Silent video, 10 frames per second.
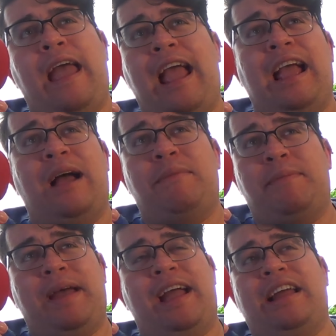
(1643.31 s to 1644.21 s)
hey, I'm a
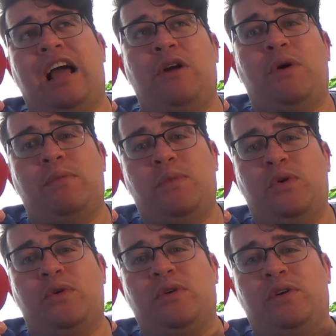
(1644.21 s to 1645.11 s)
man, I want
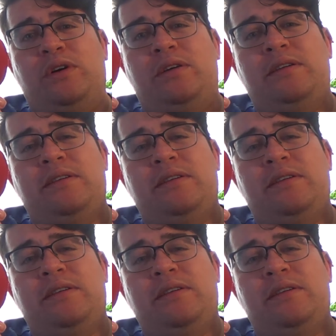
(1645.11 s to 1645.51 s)
more,